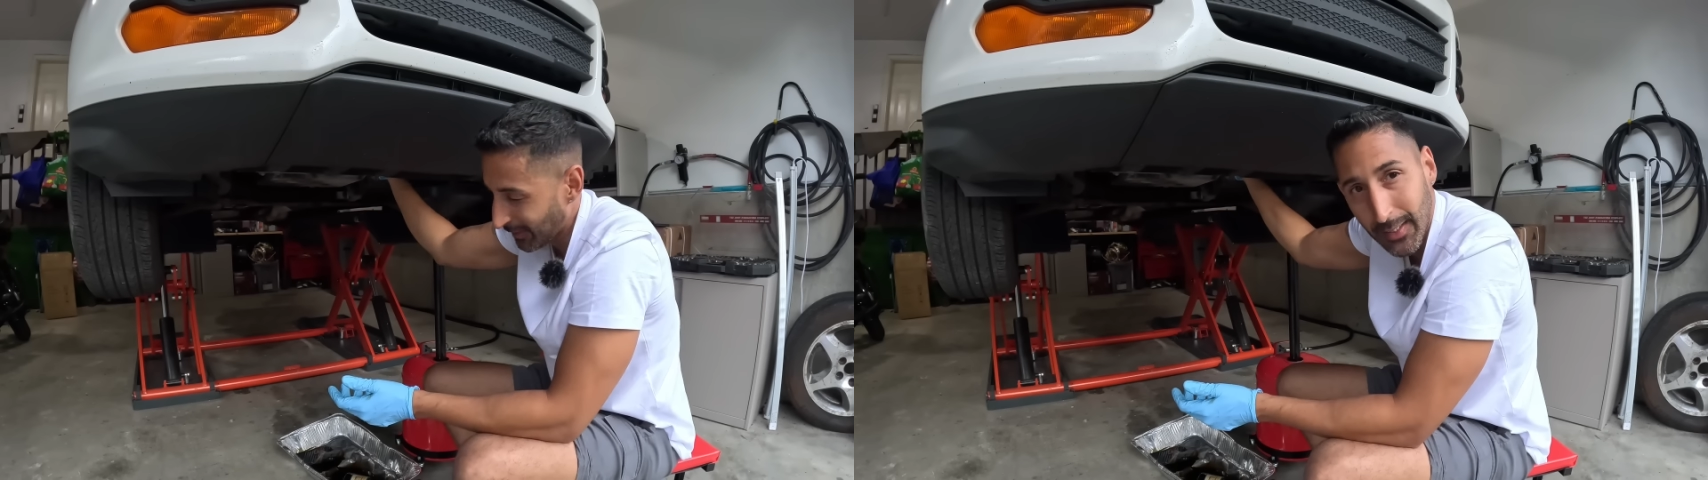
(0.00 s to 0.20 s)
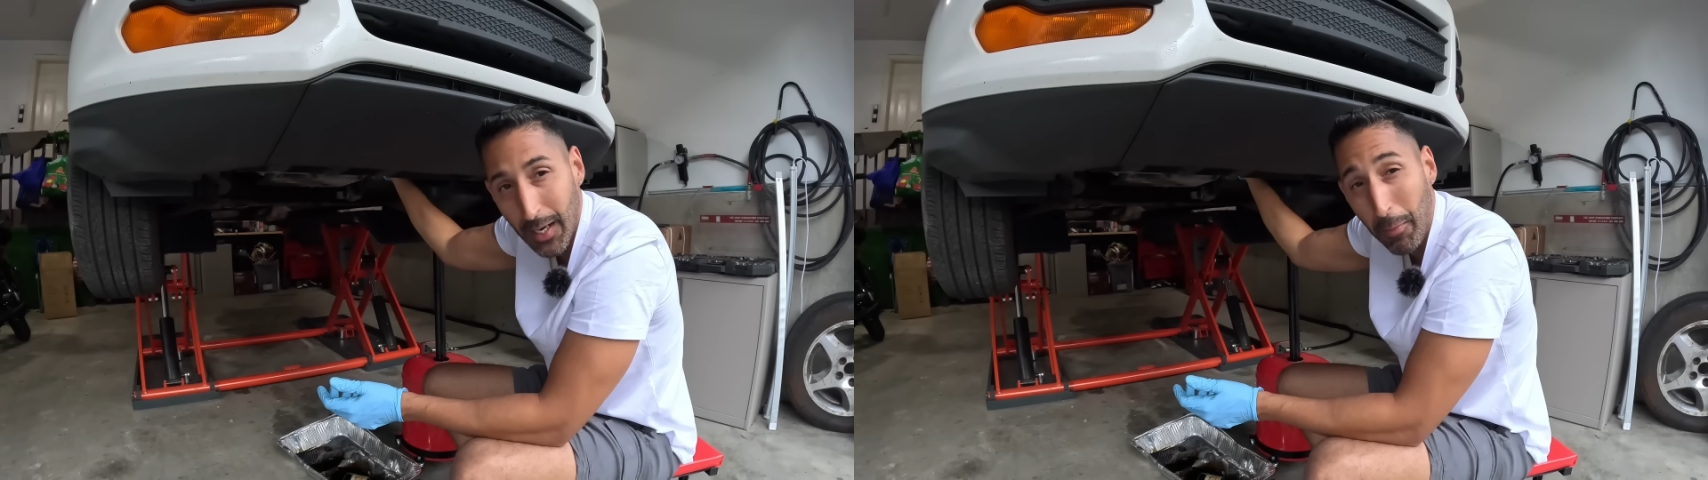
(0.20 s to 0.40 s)

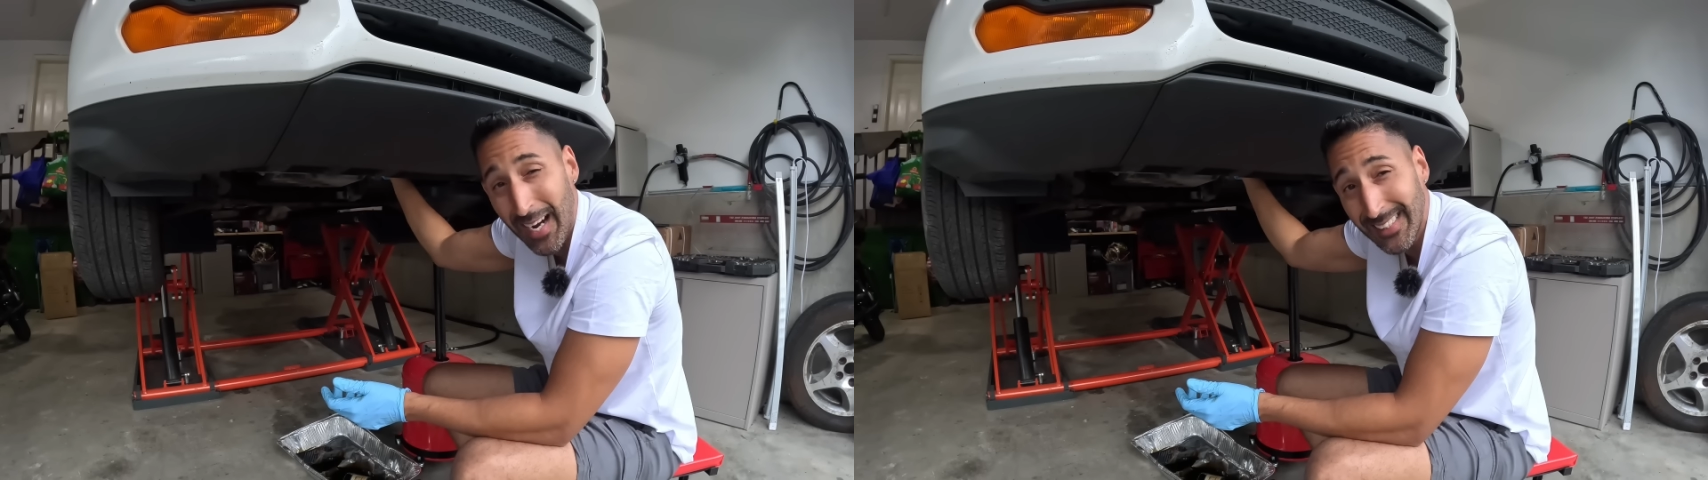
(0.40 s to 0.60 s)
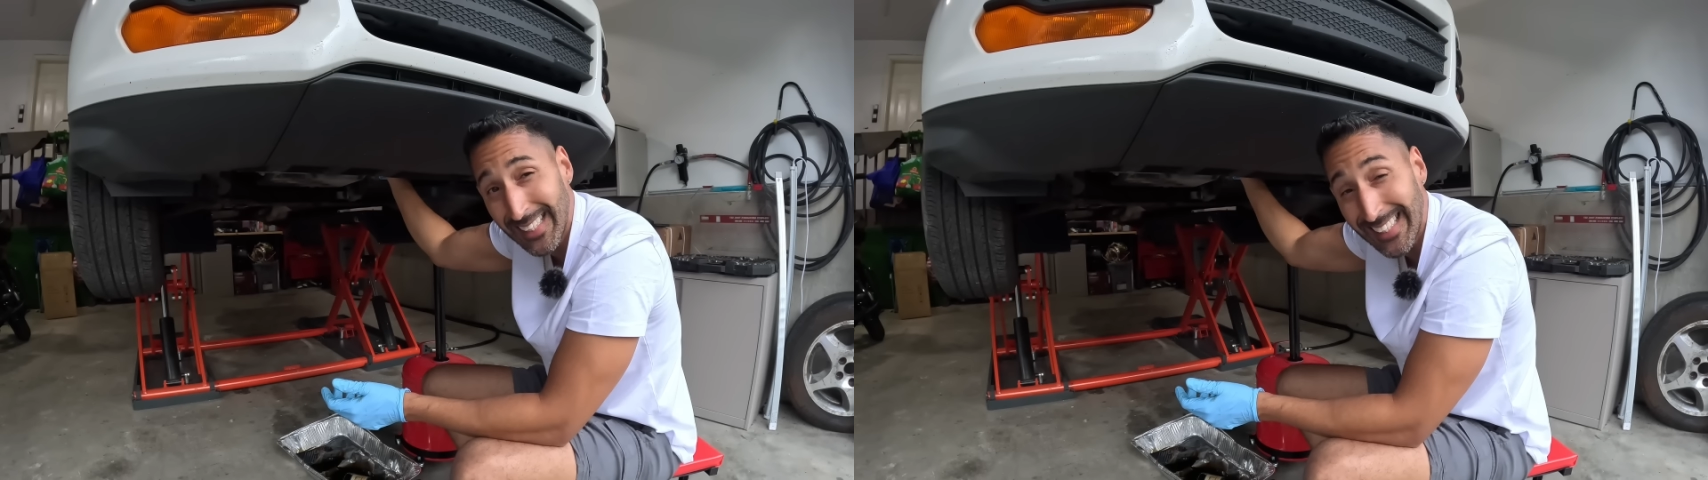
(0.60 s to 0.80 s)
did I
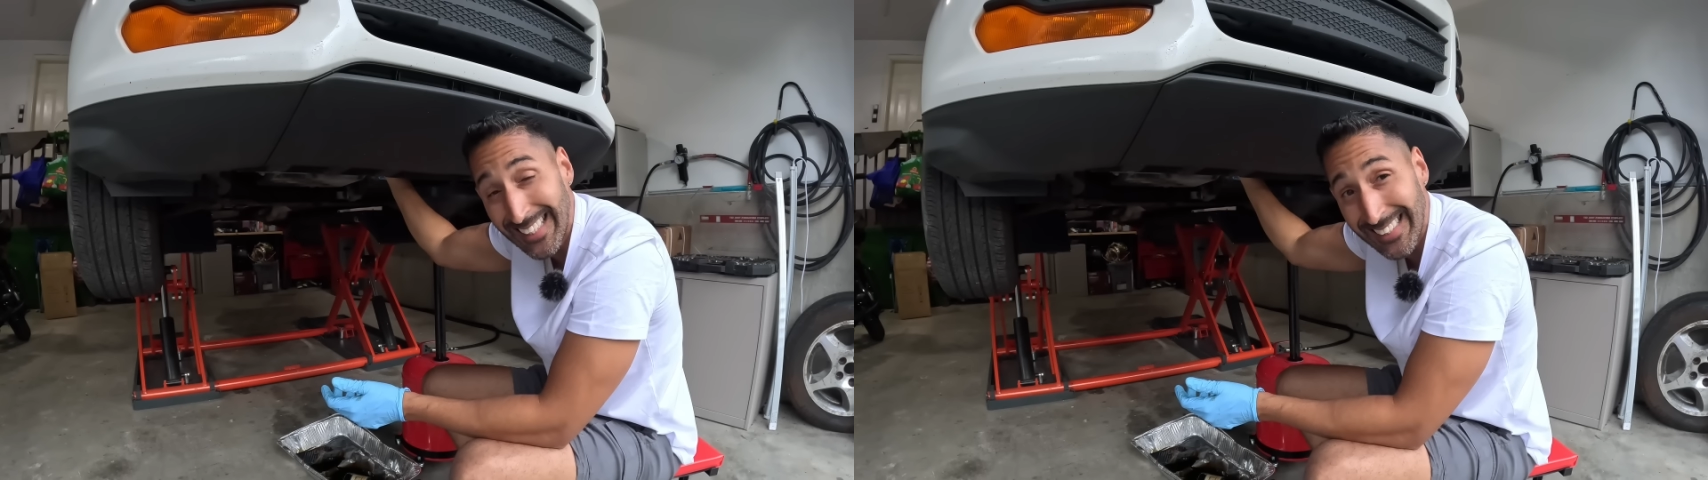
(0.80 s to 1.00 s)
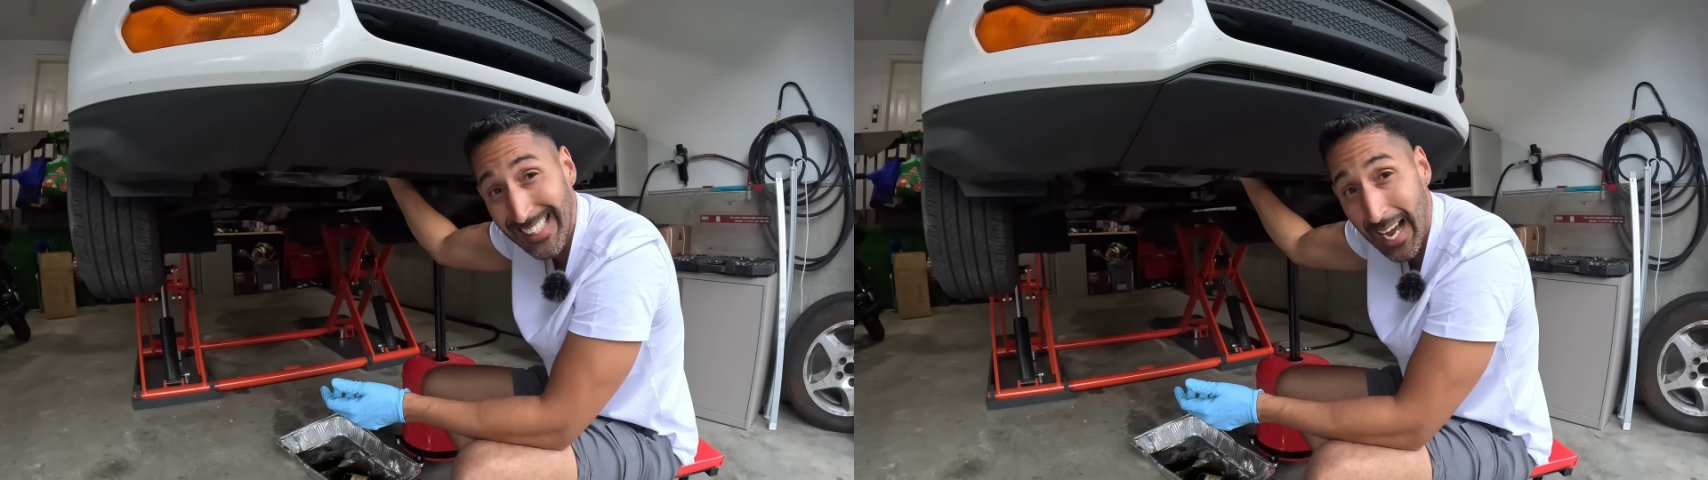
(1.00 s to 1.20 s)
buy a
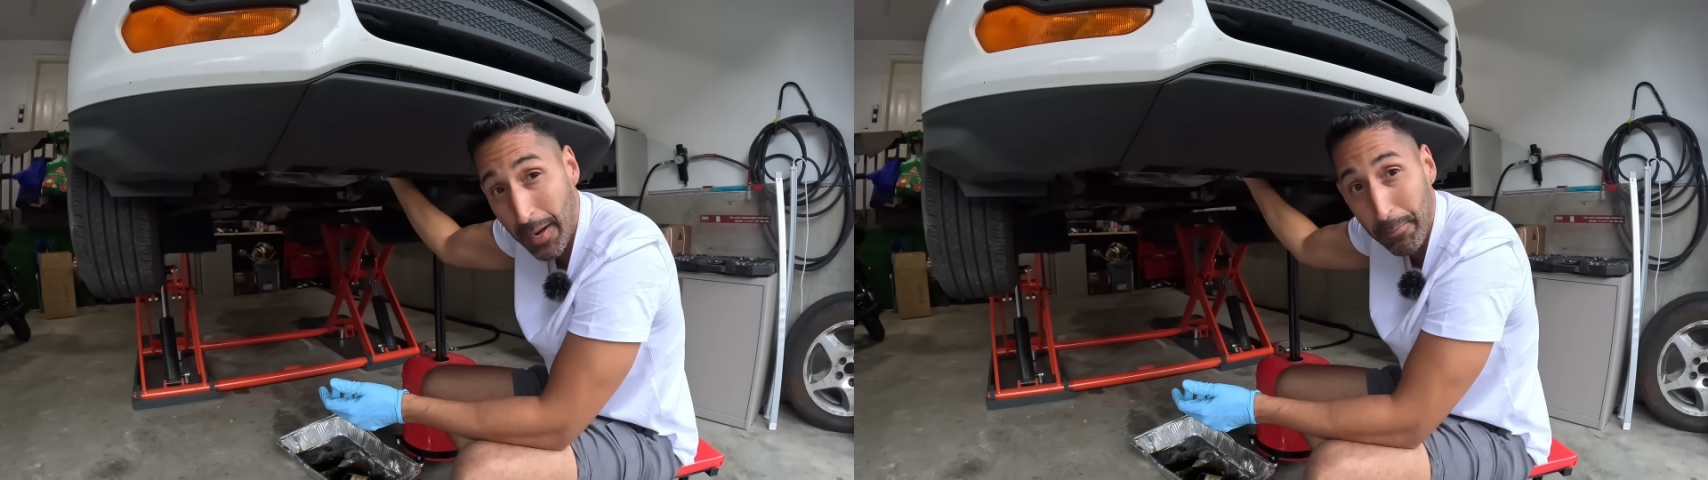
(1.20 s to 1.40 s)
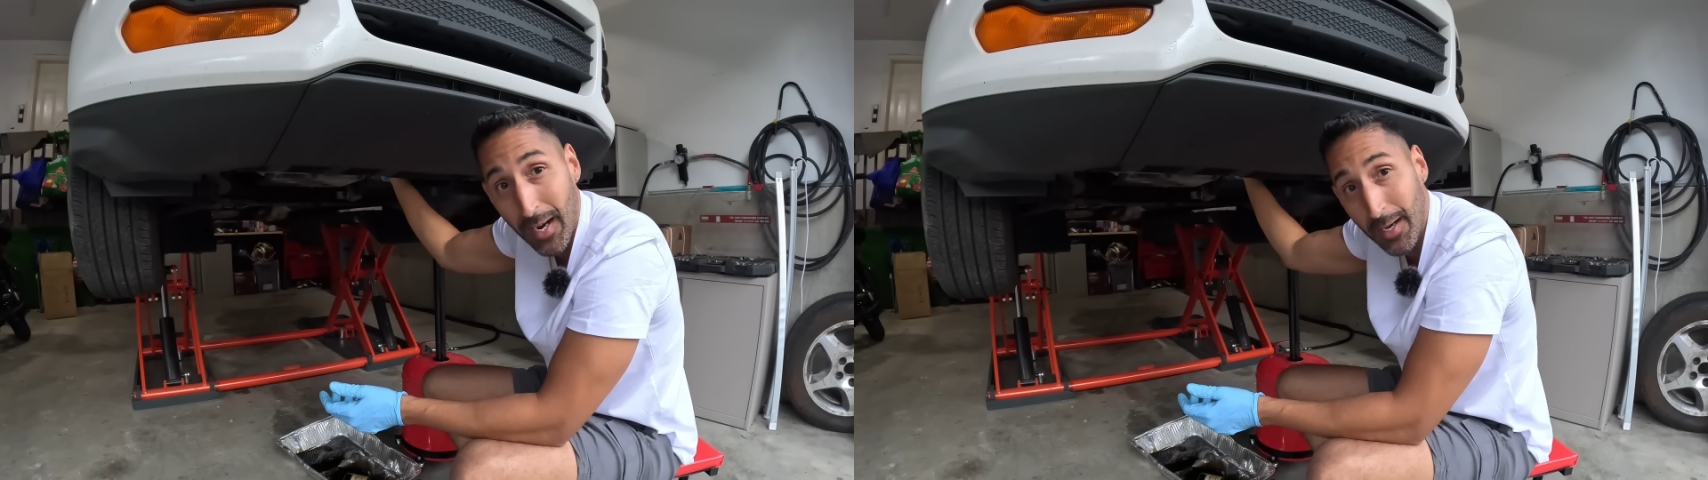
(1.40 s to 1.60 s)
ticking
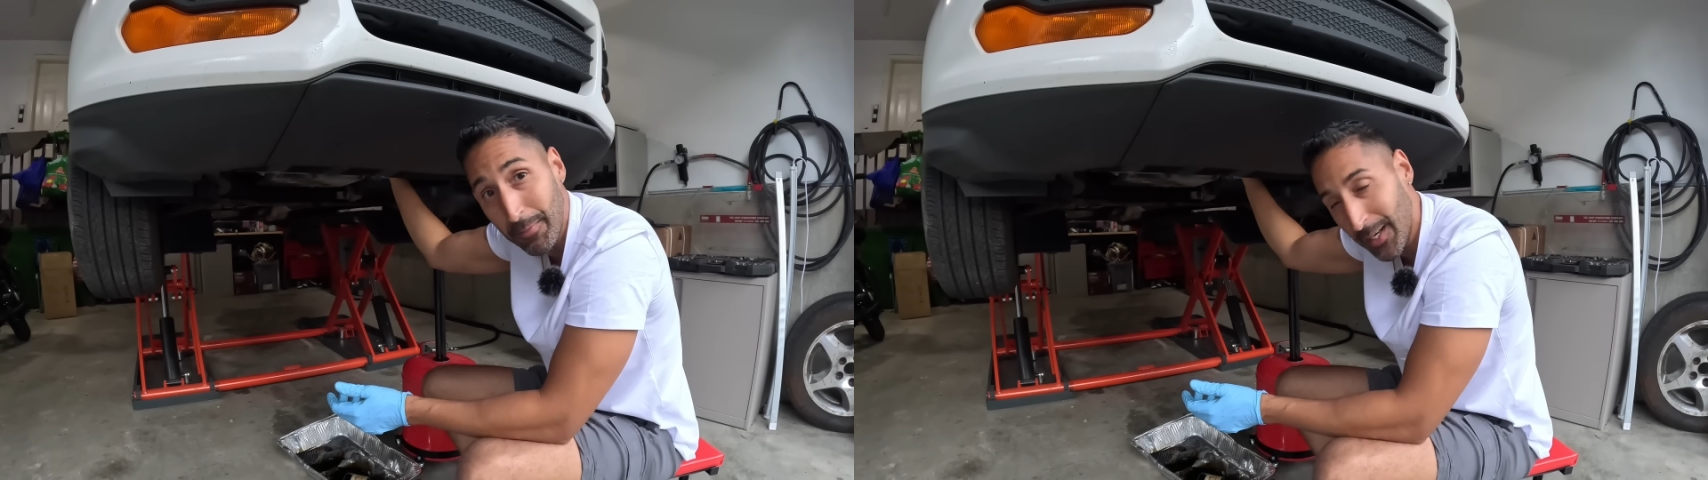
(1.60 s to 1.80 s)
time bomb?